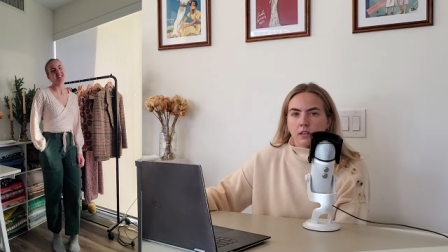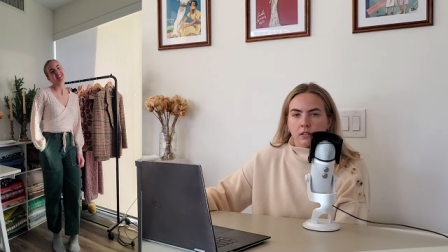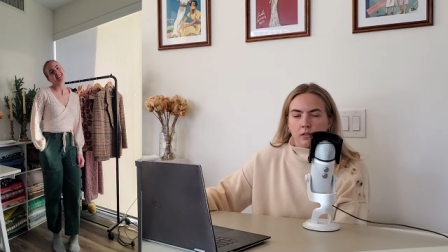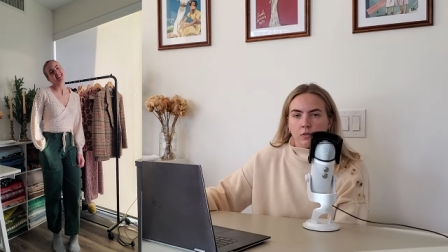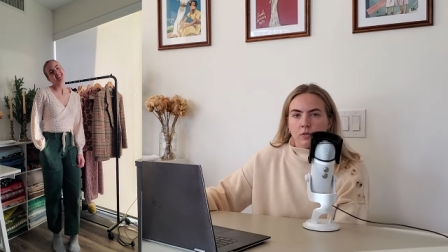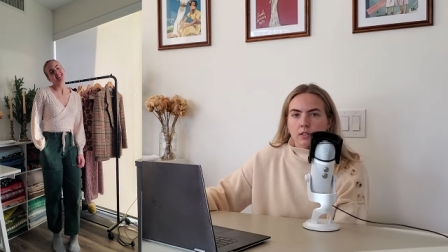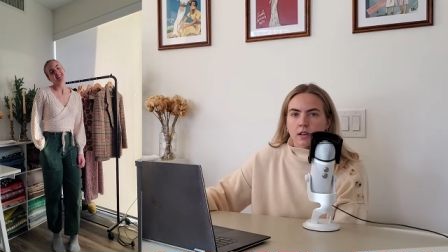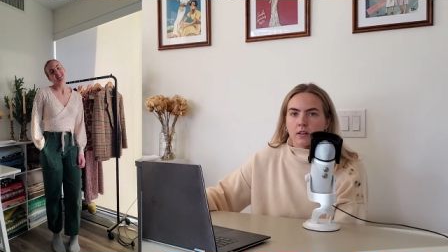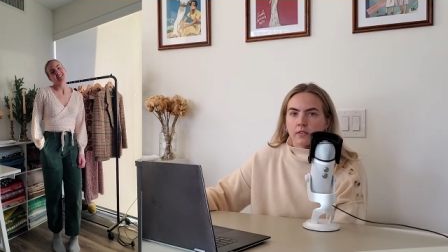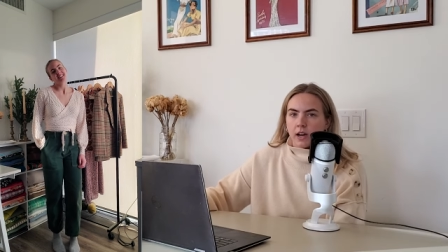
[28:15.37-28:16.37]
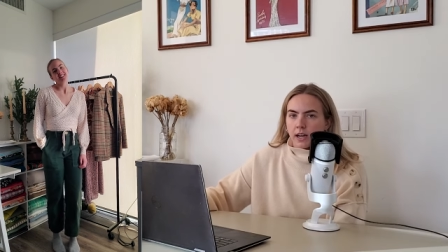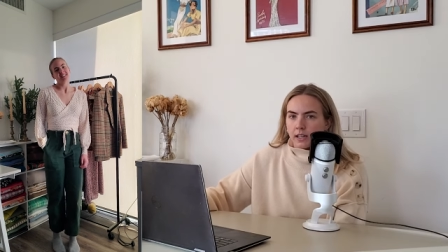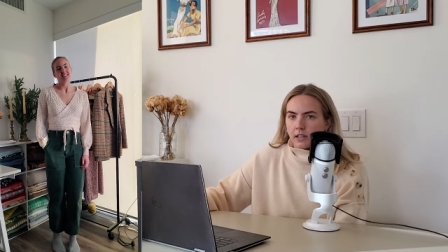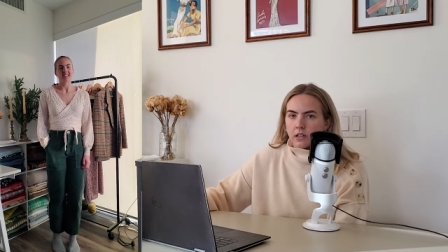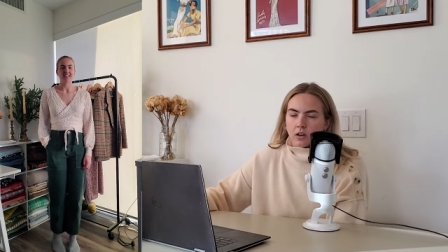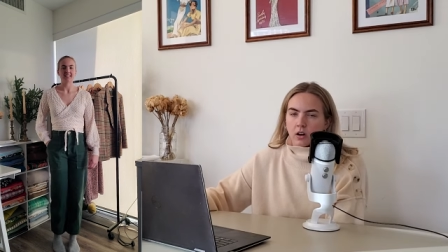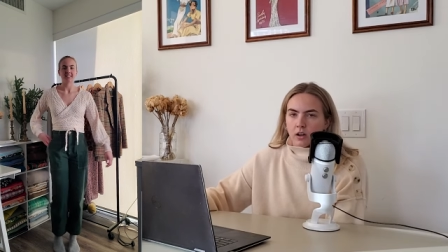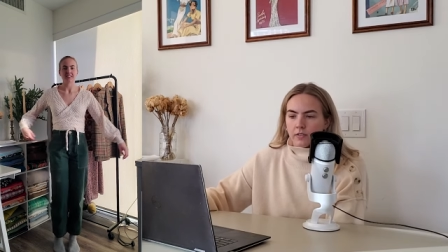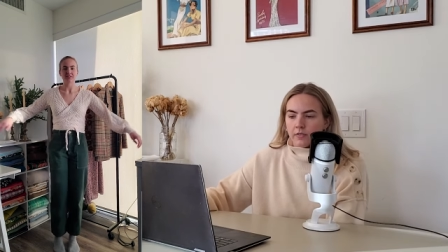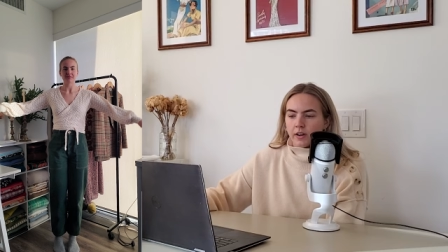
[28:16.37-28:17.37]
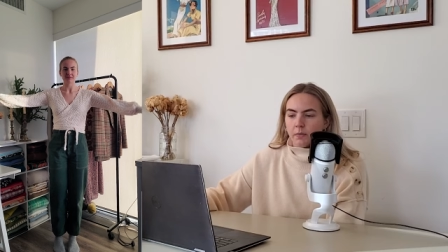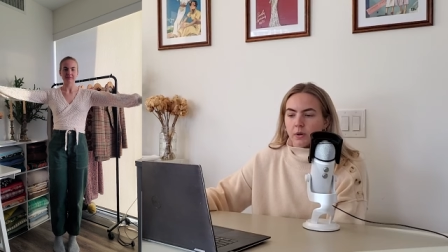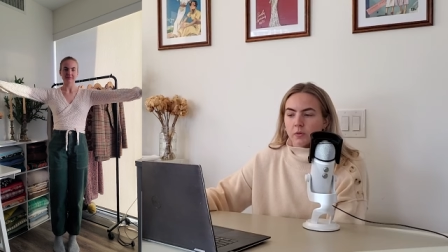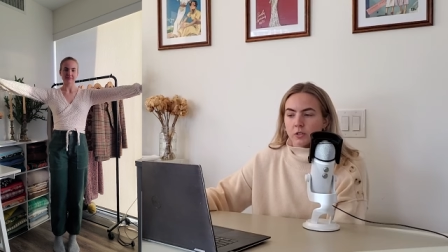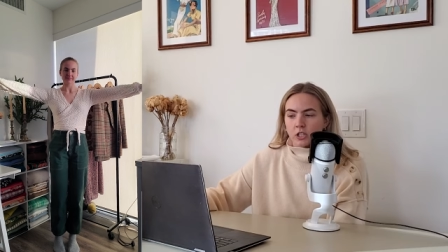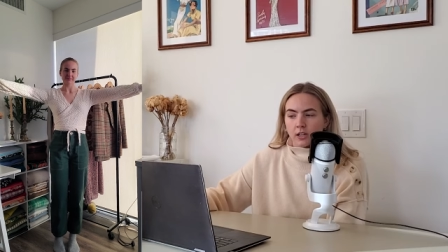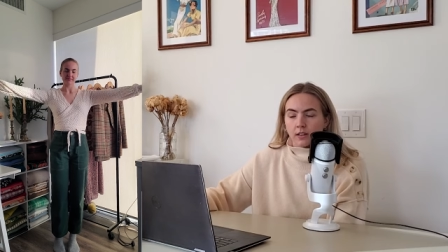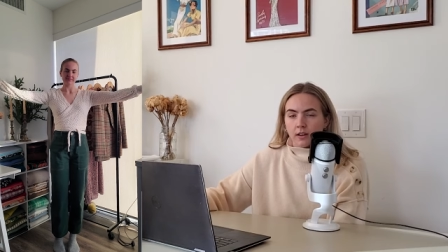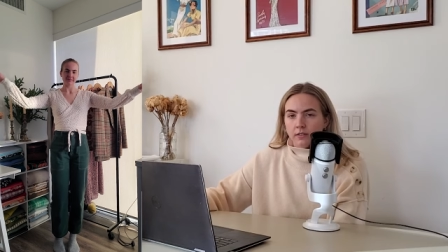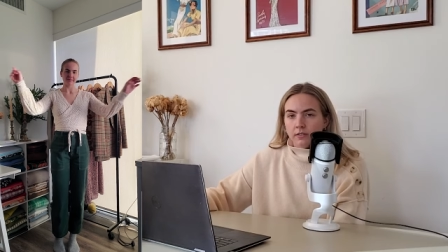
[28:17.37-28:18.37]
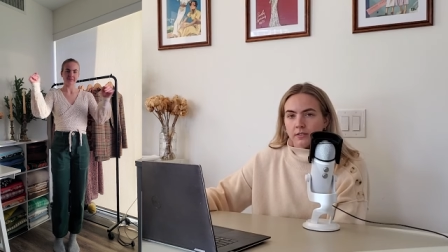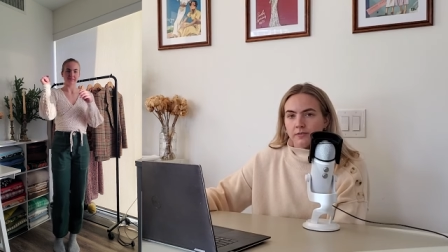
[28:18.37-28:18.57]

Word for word: loose kind of eyelet cotton fabric, which I love.